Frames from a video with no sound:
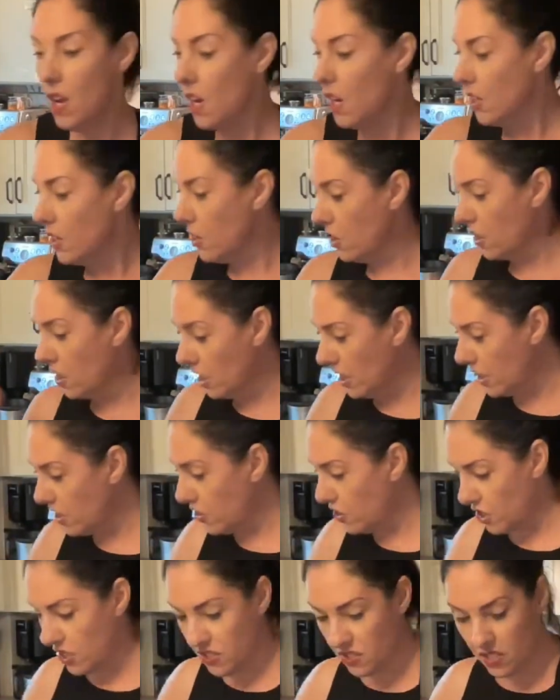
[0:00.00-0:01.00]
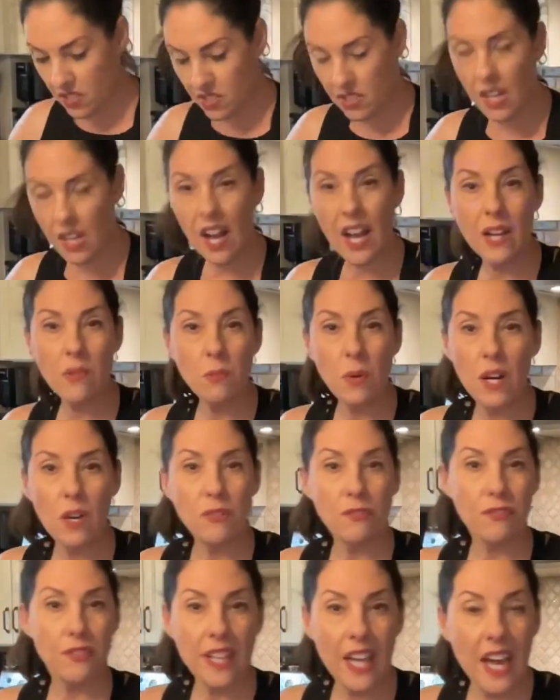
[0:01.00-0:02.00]
You're going to just decide, well,
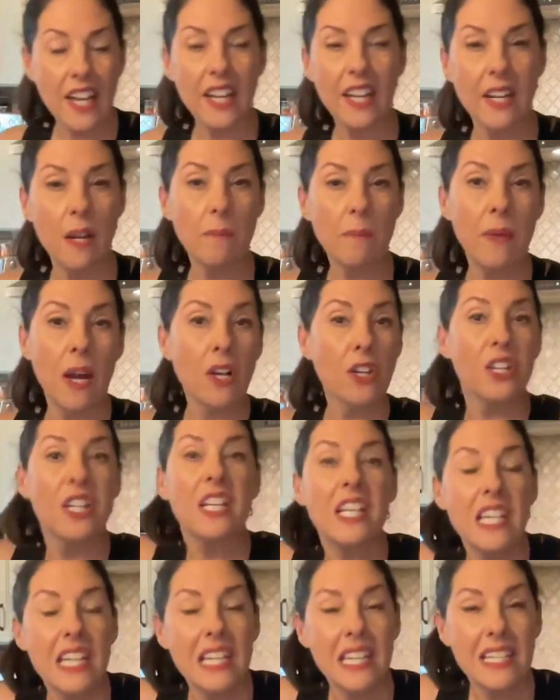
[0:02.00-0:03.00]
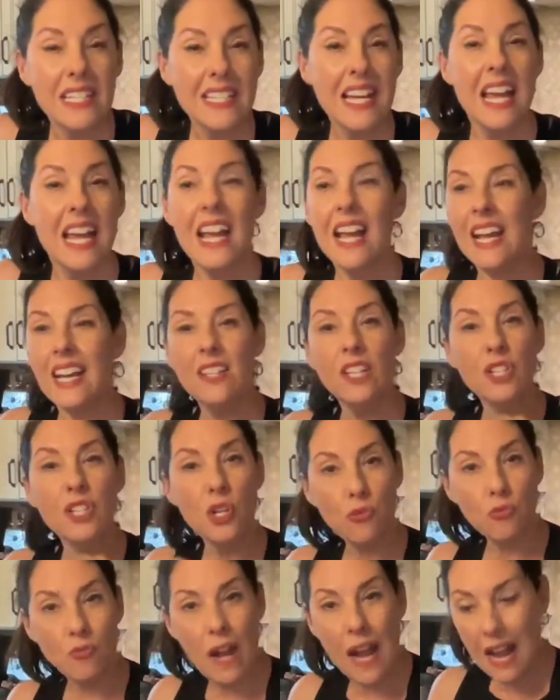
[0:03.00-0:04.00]
forget it. I'm not going to eat. And then
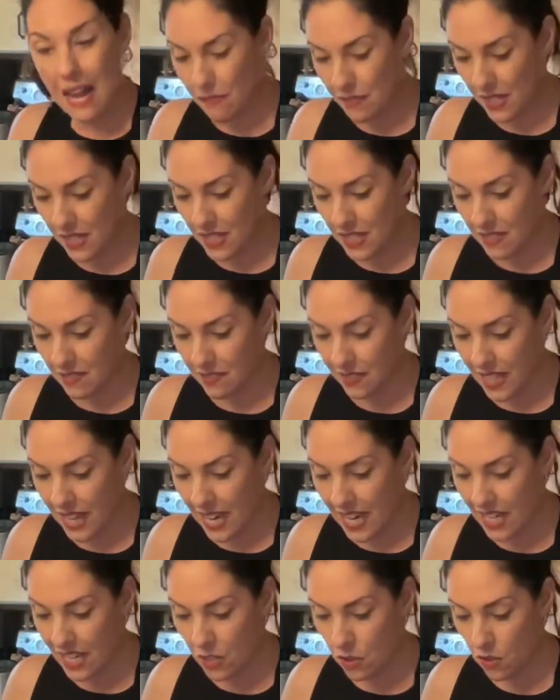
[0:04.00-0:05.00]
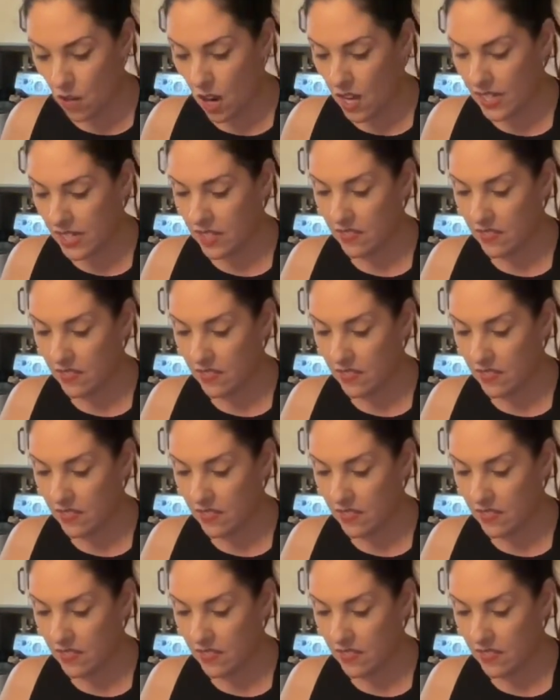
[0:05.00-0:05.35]
you're ravenous later on in